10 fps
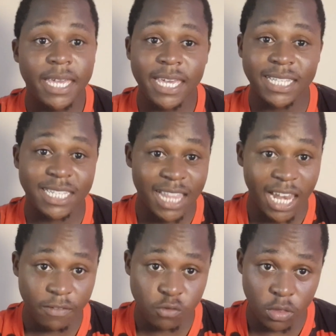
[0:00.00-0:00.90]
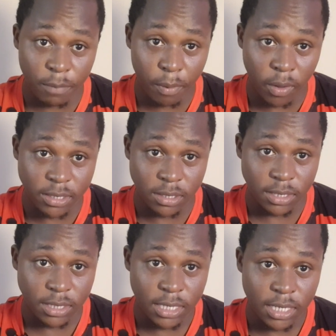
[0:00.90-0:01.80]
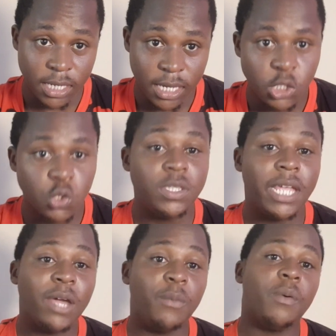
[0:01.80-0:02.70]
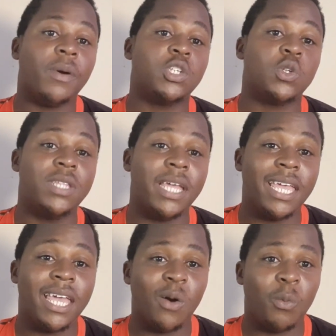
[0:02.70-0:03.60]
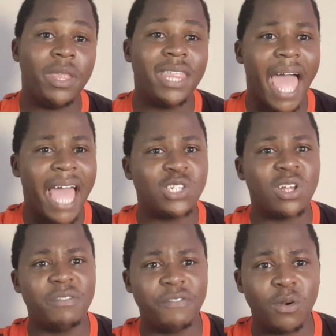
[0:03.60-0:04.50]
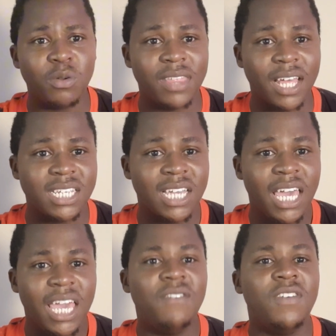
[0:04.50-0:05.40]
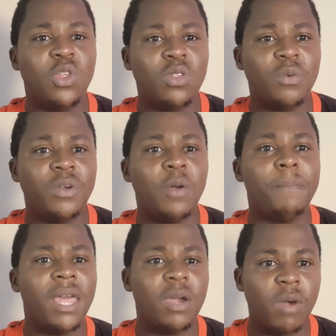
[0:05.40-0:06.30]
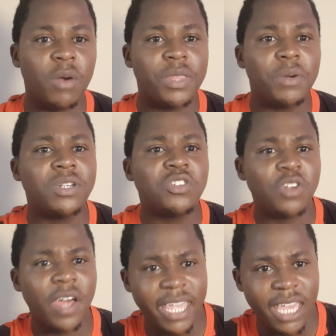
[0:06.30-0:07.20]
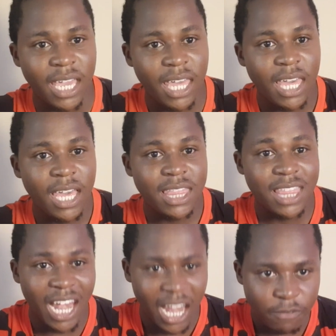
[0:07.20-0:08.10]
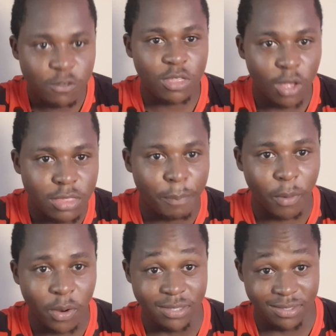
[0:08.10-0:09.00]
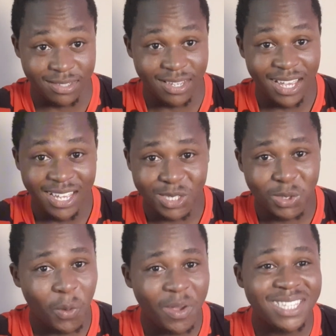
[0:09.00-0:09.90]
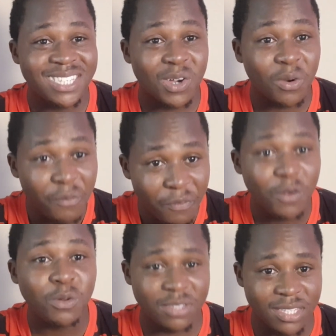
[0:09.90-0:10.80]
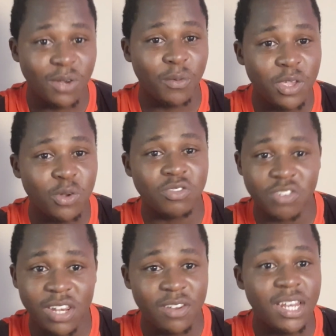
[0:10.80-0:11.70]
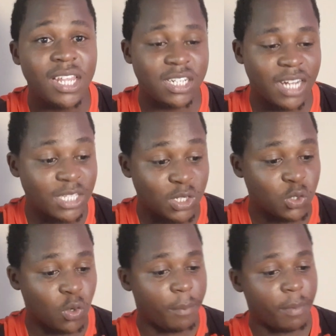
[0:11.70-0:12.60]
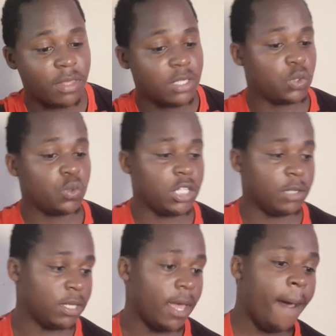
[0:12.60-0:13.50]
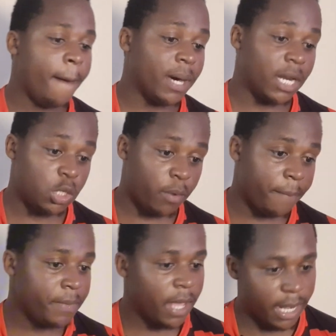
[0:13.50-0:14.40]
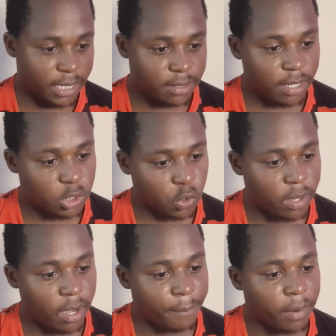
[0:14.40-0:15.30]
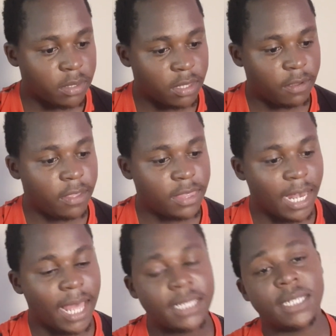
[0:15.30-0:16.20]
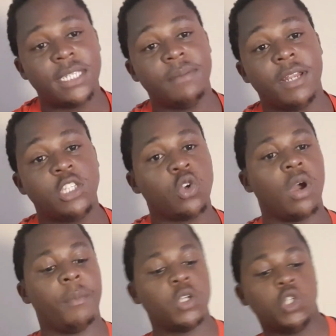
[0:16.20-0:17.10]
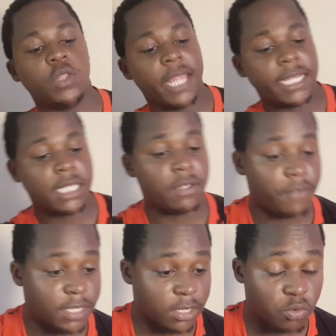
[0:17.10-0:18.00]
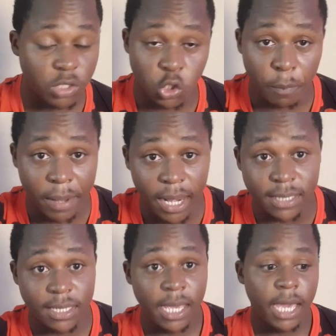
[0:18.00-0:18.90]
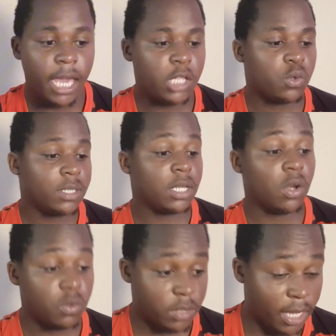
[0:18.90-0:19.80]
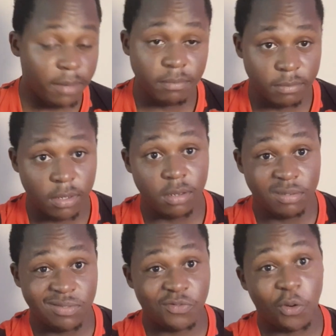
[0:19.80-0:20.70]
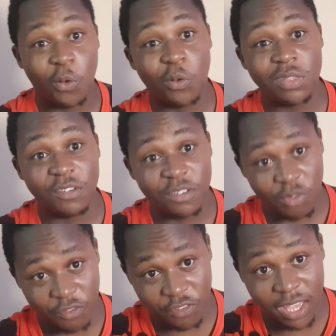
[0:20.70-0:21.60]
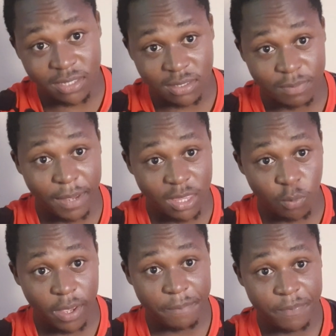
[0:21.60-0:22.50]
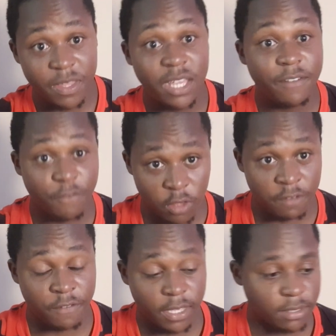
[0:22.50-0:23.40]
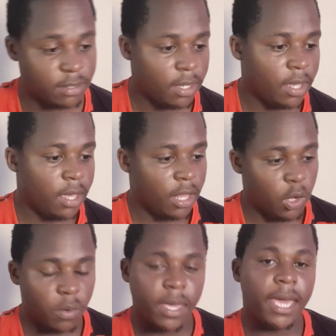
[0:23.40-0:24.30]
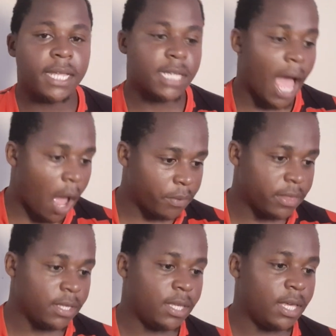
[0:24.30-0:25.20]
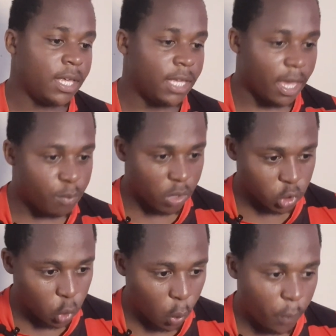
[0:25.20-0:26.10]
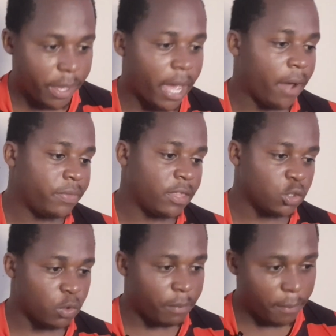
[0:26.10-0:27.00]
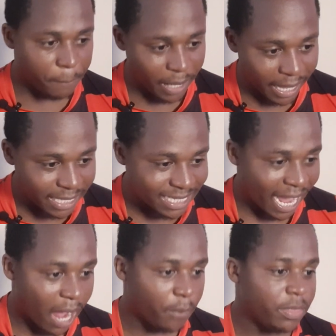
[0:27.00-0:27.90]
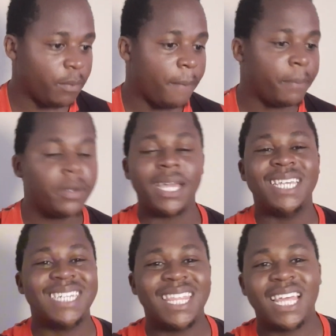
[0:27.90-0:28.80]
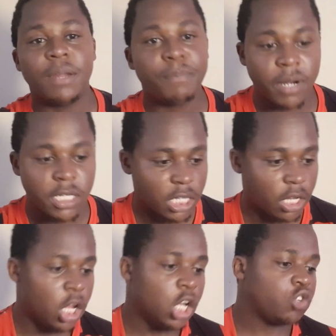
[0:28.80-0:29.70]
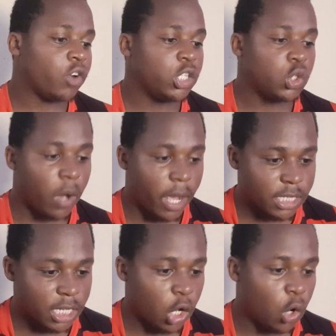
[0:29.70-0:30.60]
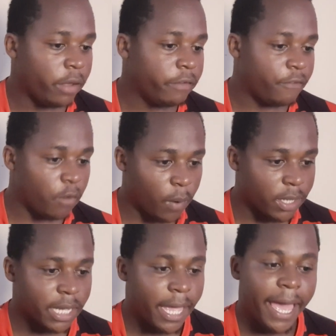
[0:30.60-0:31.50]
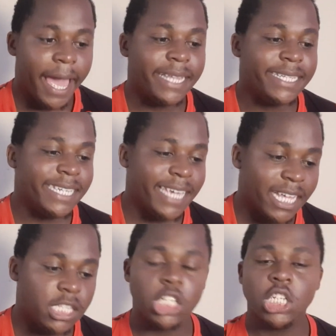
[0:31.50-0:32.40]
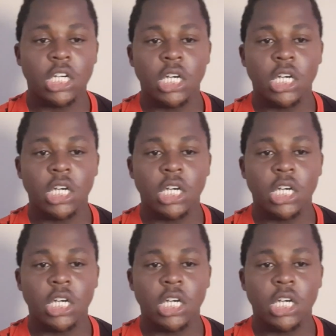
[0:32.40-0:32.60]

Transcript: yet they left with the points. Today, we actually felt that even though they were not playing well, they were trying. They left without the points. So it's confusing when you really try to talk about these two teams. But anyway, let's start talking about the latter team. Let's talk about United versus Crystal Palace. It was a good game for the fans, by the way, for the fans, looking at how the game was going, how things were being played, how they were putting each other under pressure, trying to attack going forward, and yet